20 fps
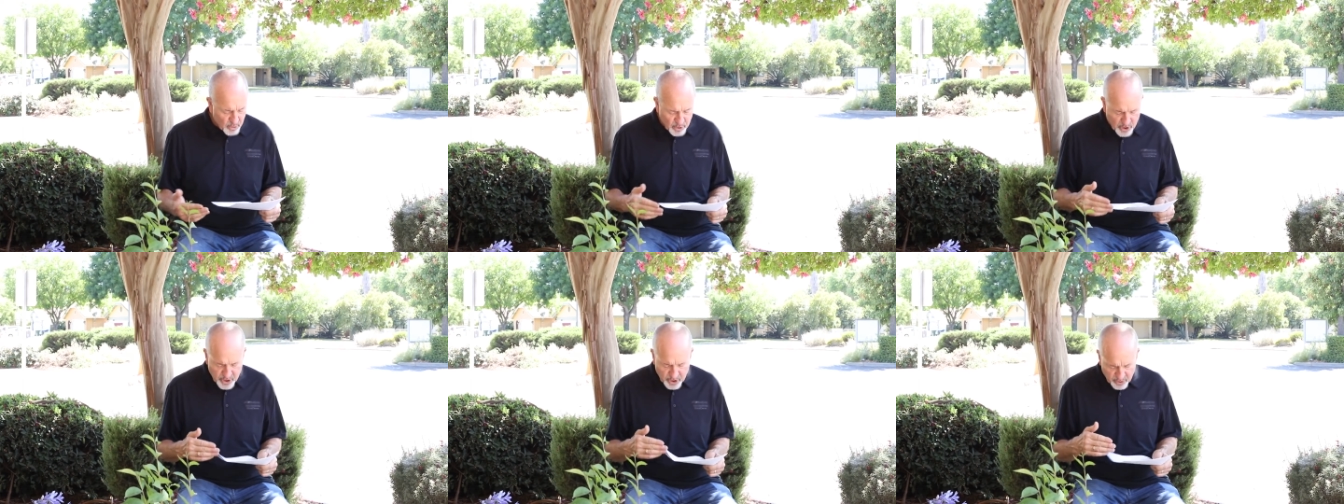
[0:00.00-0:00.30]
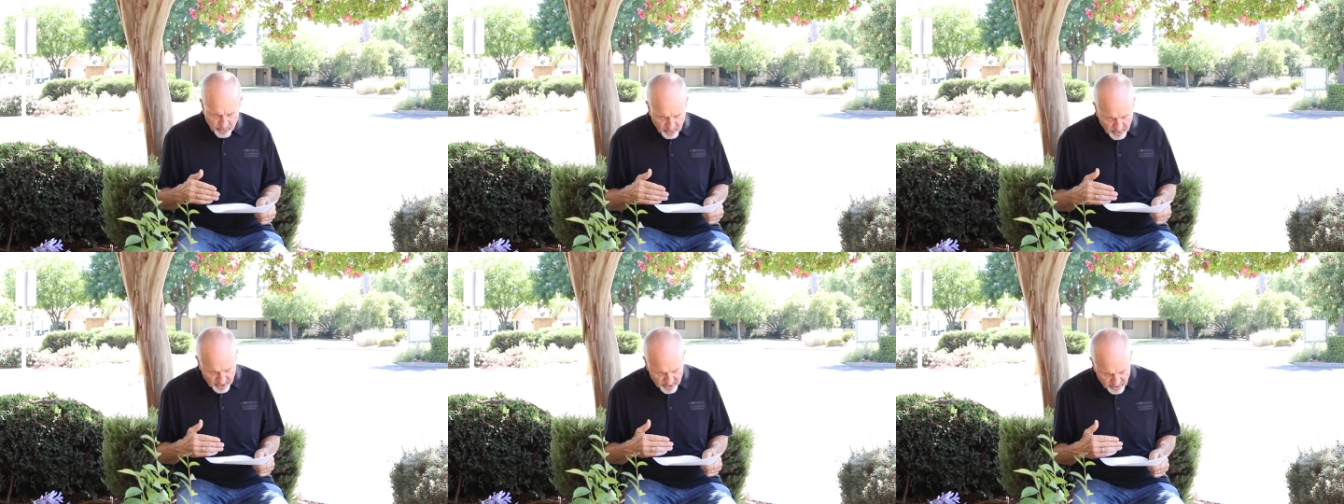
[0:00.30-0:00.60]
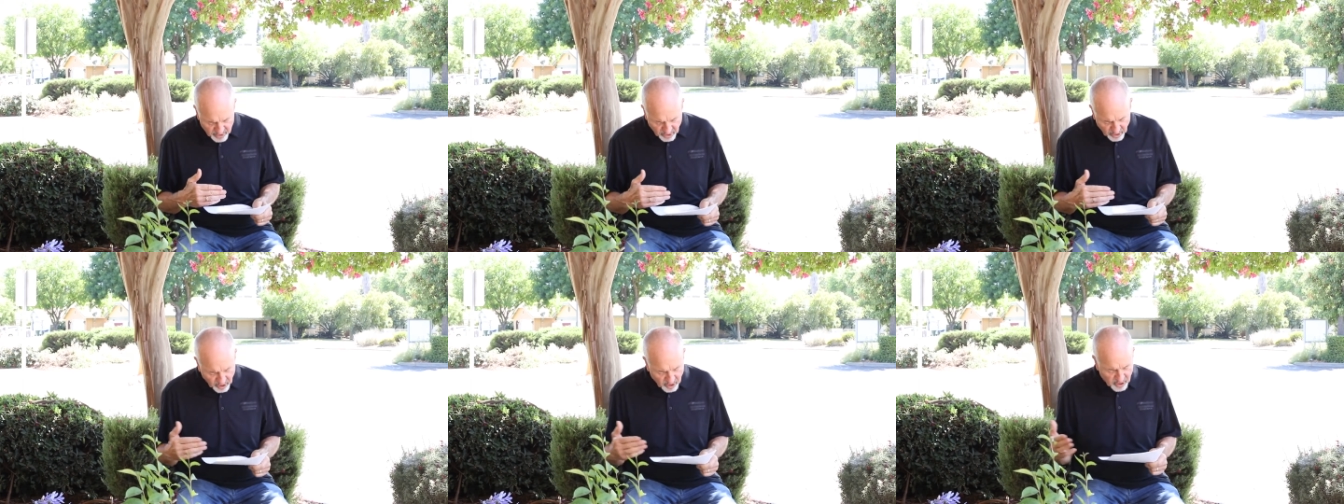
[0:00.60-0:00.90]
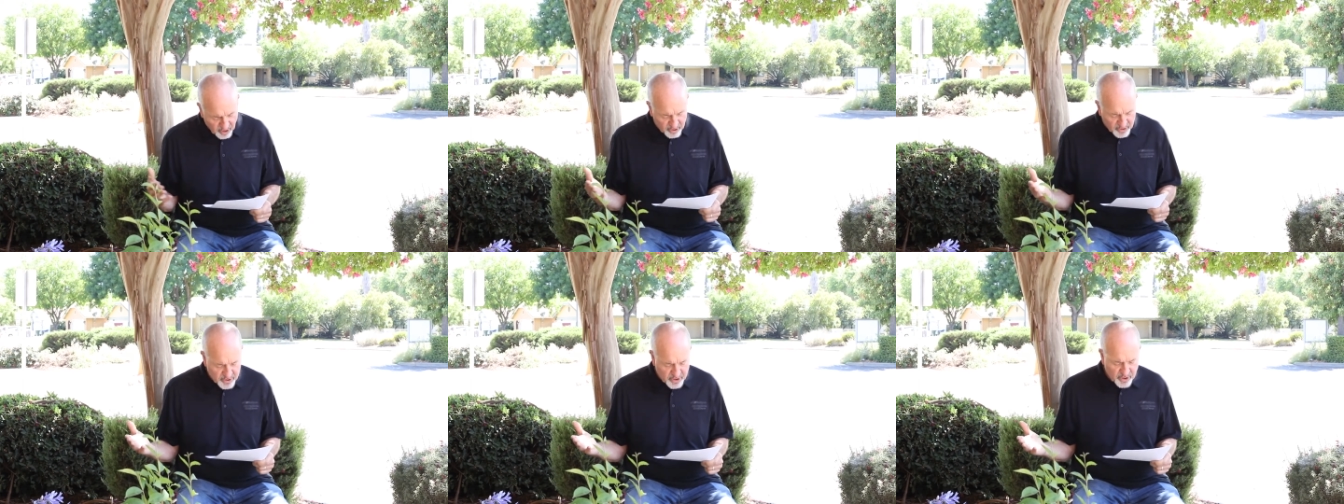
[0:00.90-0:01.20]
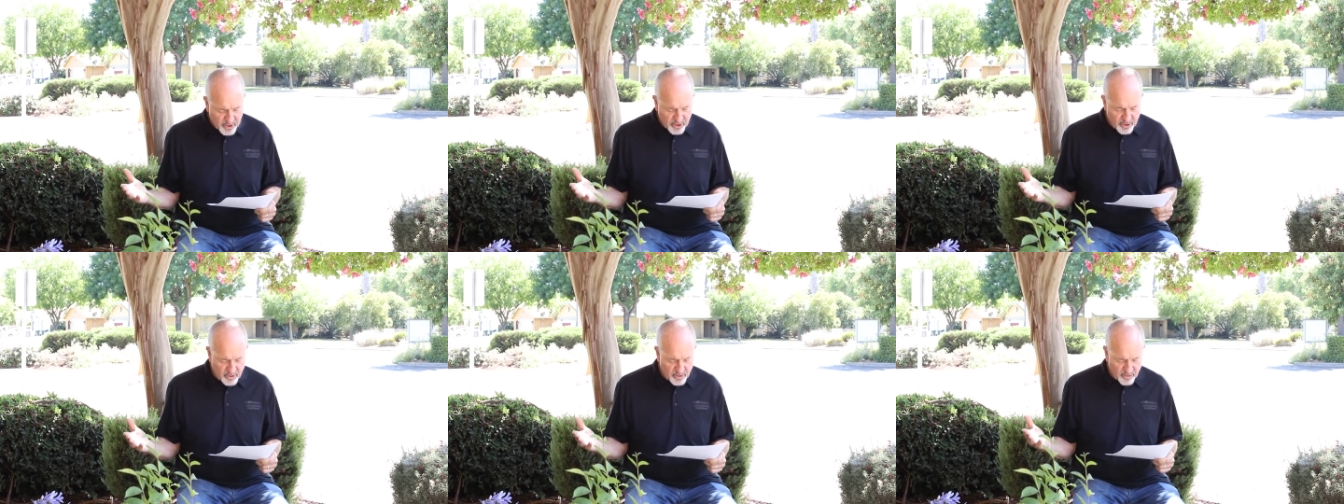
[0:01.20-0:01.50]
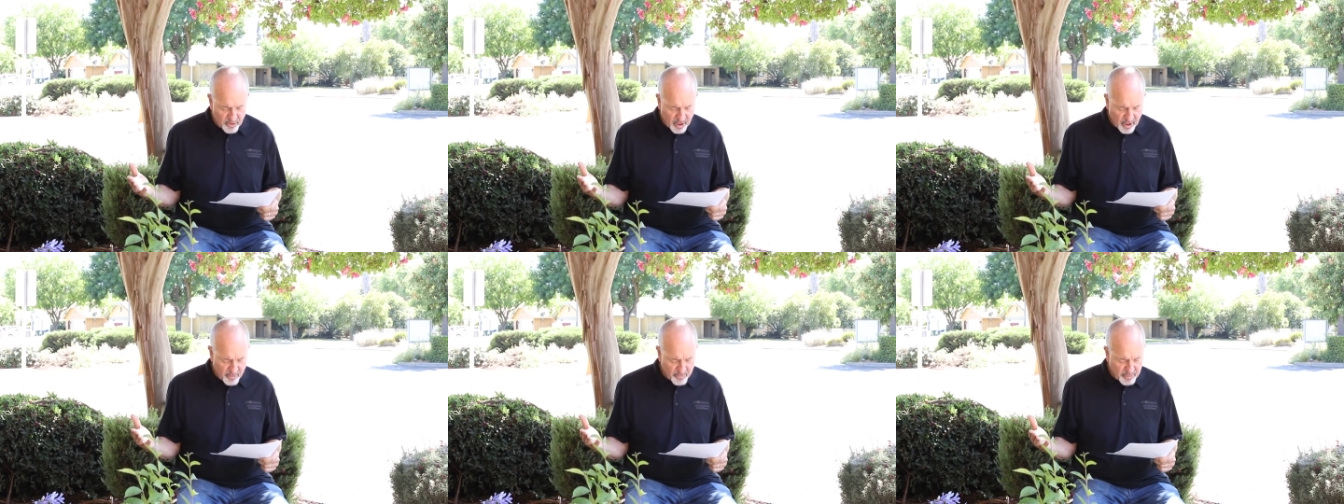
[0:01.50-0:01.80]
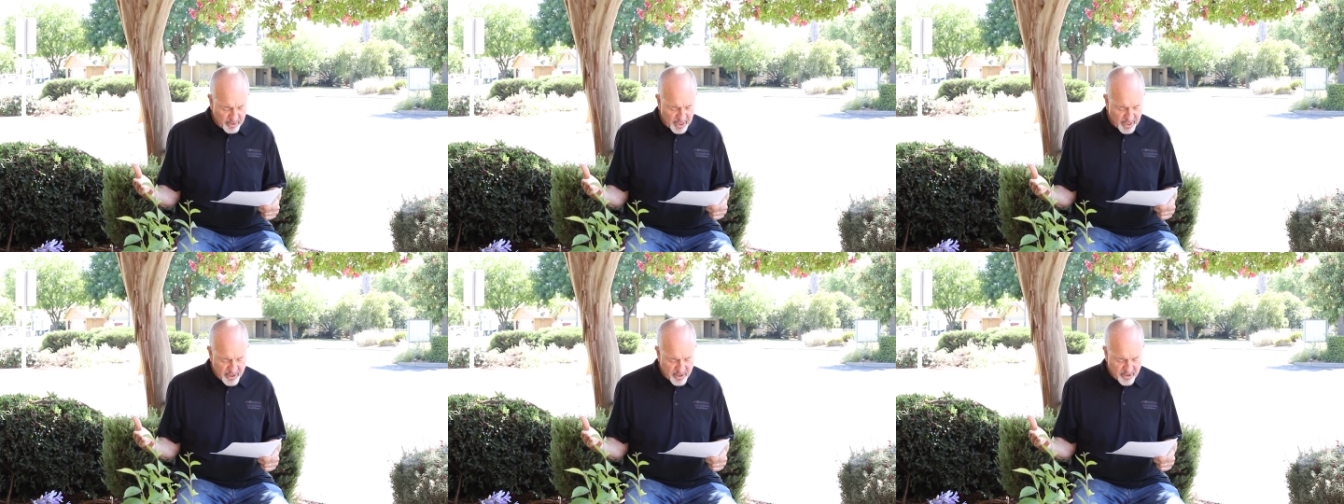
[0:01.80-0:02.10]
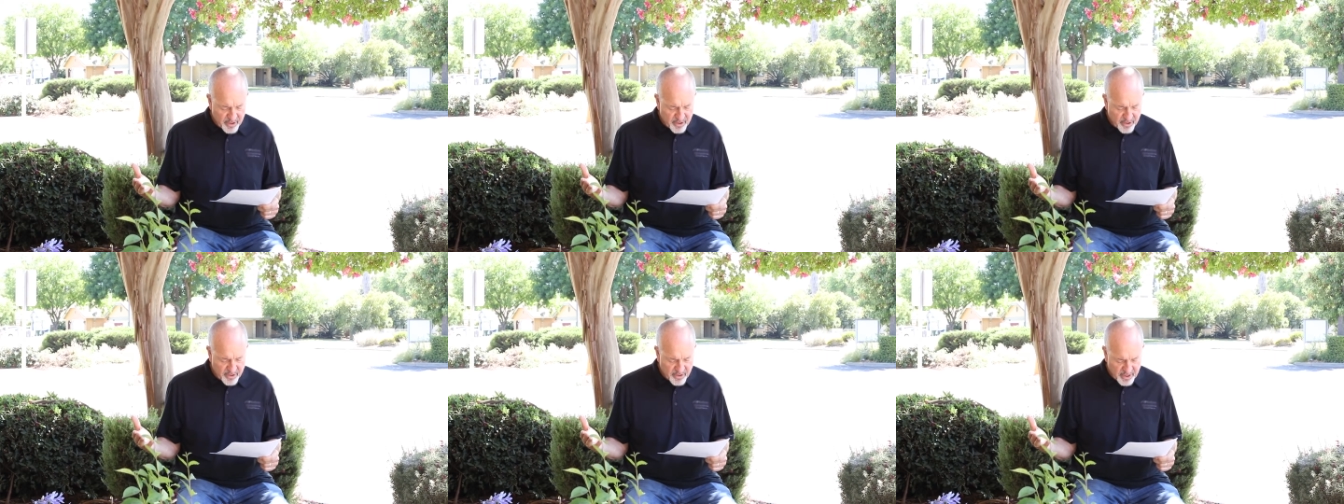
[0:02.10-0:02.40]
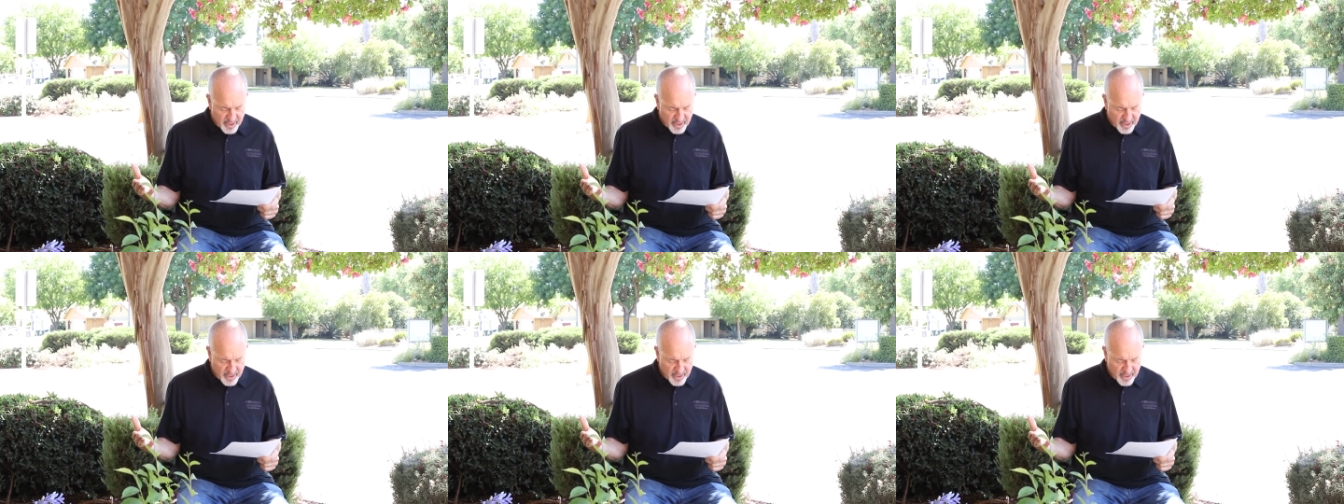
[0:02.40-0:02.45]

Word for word: We surrender all to you, our blessed